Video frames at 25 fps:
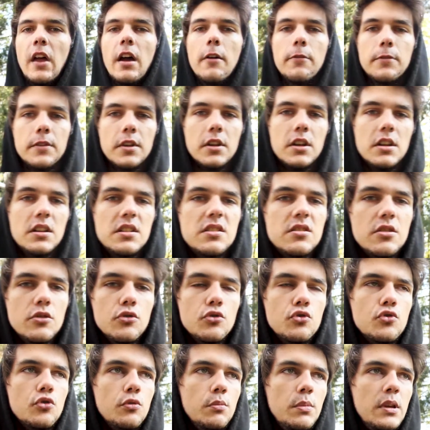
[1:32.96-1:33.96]
After this, you
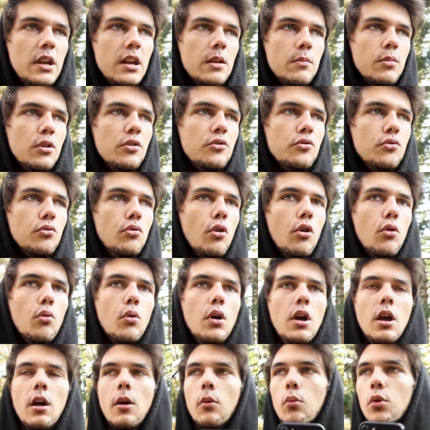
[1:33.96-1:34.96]
should be able to know
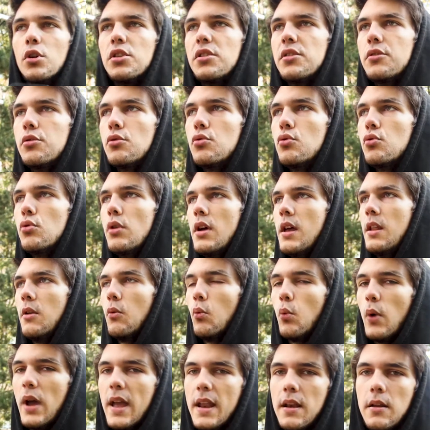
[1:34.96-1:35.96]
what to do
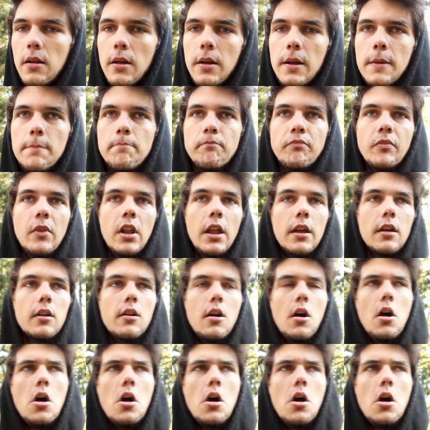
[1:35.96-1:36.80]
and when. Like,